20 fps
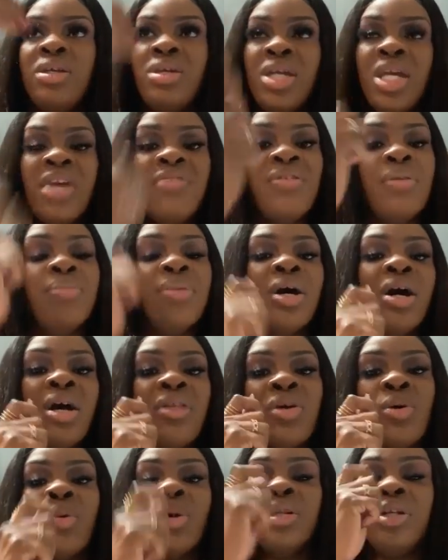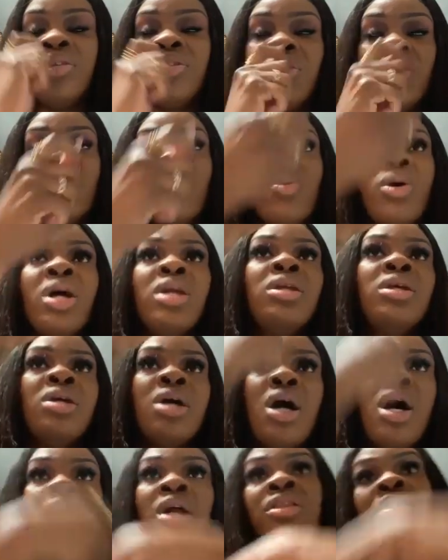You give them the other one, the third one,
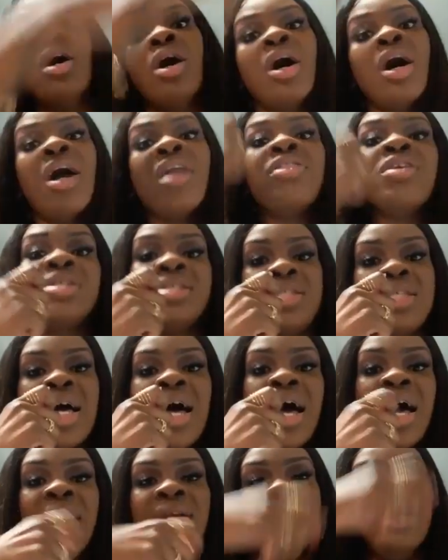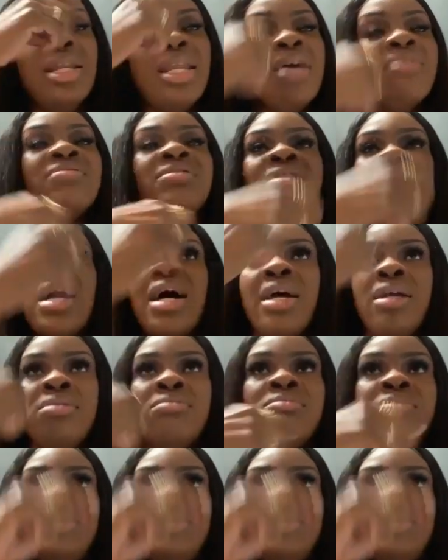on the other side, the left side,